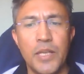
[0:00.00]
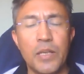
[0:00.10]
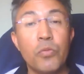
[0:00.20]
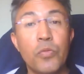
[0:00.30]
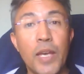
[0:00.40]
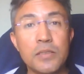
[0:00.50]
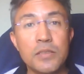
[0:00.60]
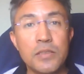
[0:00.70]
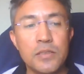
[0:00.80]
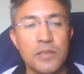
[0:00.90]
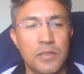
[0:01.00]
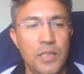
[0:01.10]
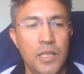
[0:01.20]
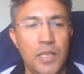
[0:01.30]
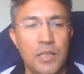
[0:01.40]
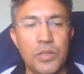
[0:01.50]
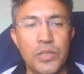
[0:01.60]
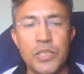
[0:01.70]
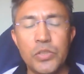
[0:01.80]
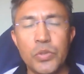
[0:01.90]
In fact,
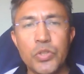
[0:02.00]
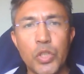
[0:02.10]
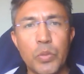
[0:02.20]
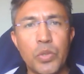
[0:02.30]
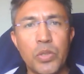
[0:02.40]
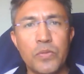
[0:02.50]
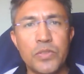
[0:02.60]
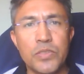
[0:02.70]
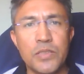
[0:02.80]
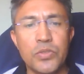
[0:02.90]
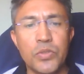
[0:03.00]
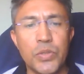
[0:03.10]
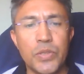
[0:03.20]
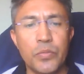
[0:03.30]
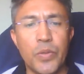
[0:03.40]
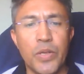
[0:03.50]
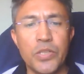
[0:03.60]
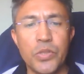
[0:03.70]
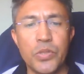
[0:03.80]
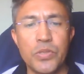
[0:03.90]
learning to enjoy both the sensory
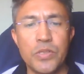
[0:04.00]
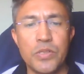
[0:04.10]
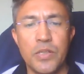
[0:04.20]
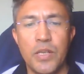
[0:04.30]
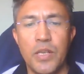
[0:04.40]
pleasures